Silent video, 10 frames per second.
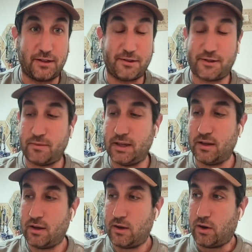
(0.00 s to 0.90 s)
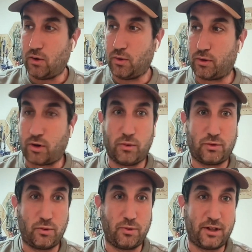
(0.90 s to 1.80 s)
which is necessary, or
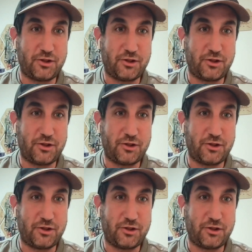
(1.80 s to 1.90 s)
go